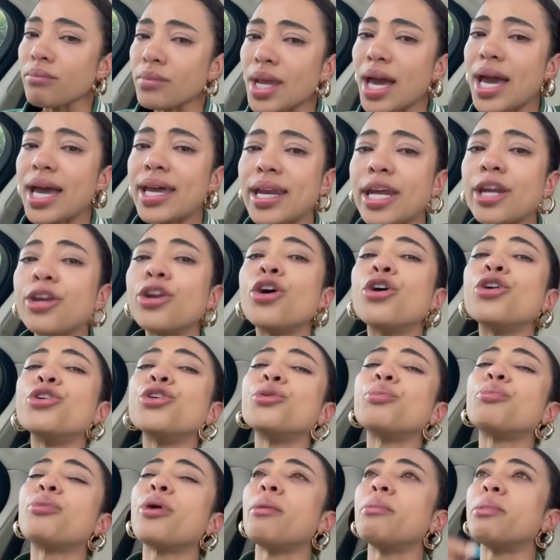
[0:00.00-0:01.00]
And I know you
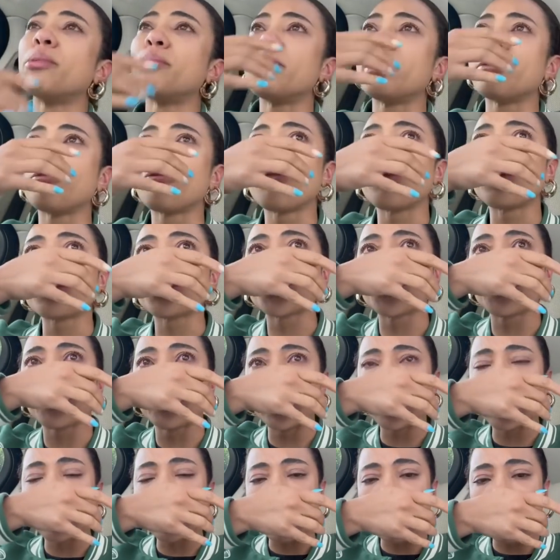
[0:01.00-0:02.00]
probably fought to
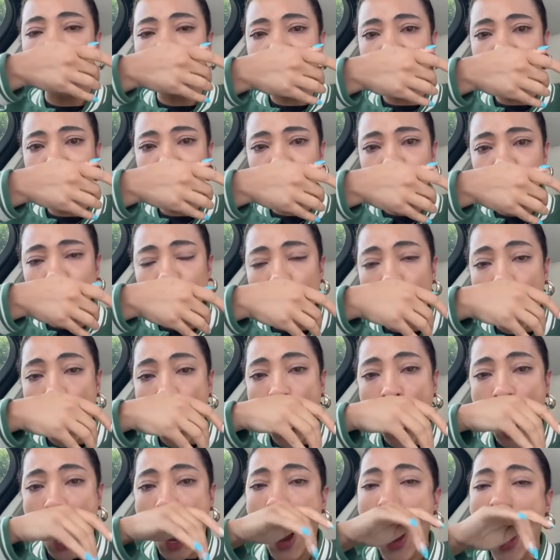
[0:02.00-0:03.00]
be alive too.
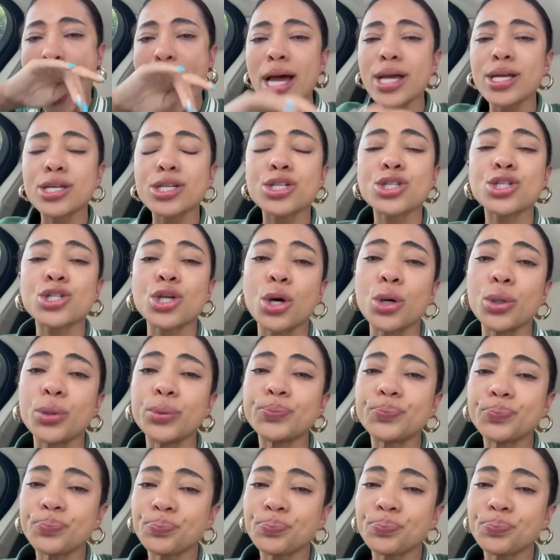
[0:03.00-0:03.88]
So,